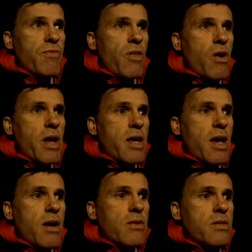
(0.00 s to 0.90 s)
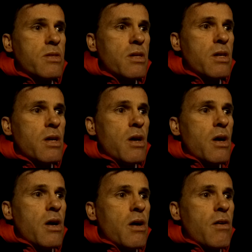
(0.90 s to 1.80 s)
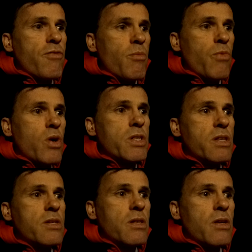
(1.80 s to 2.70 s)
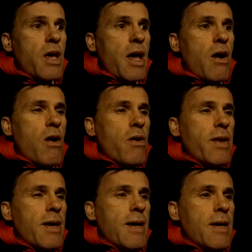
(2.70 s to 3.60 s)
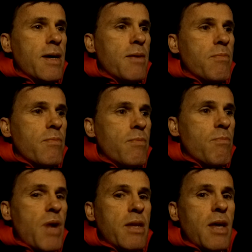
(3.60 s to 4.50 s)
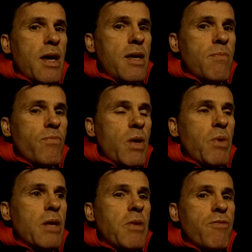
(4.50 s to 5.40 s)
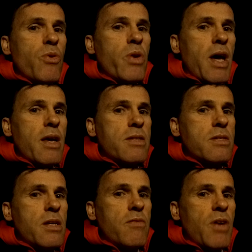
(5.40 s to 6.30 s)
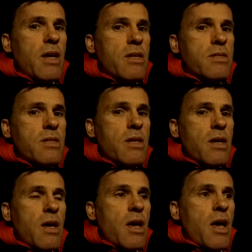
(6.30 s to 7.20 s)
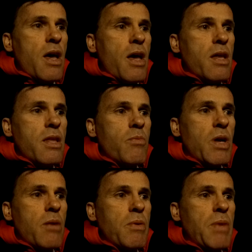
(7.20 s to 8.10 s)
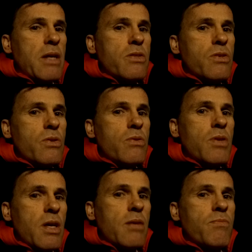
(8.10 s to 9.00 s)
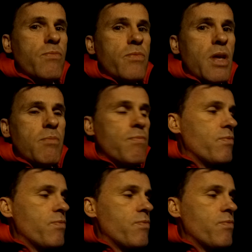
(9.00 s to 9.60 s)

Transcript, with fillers: flying out from Washington on um, Monday, and we're going to be four days in Vegas, and then we're coming back to here. Yeah.